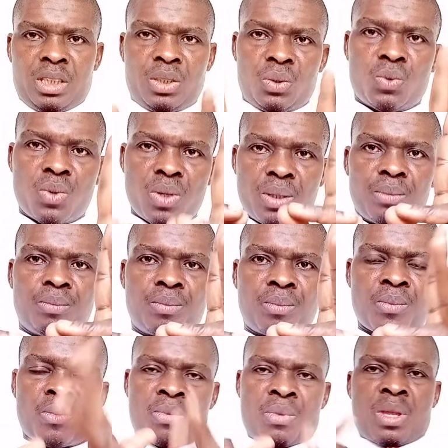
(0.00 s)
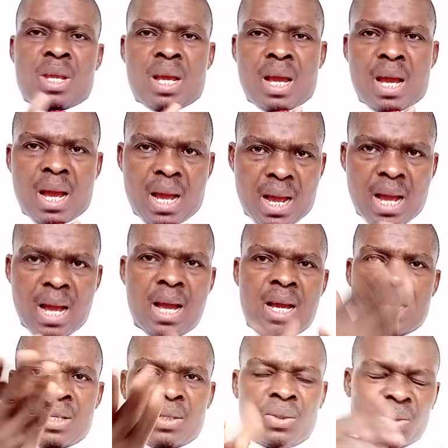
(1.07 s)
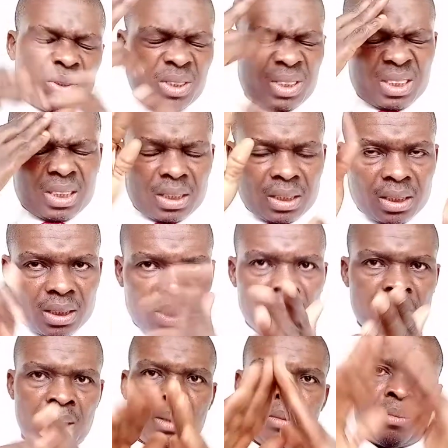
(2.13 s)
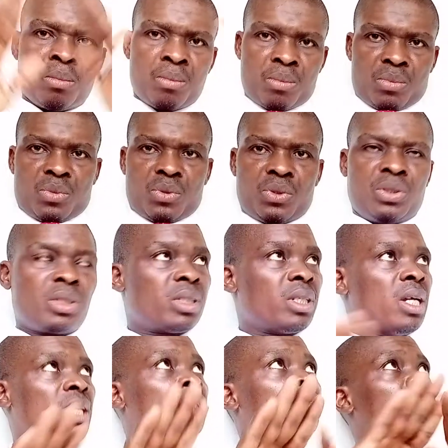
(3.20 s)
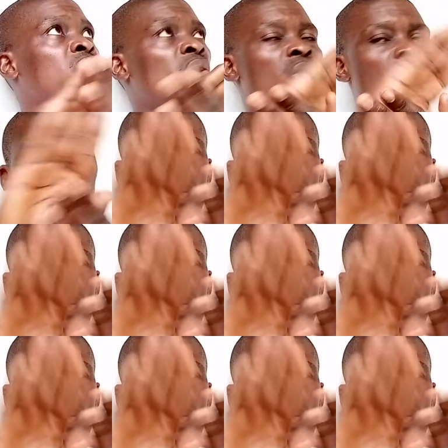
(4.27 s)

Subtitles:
I immediately noticed the posters on the wall, though everyone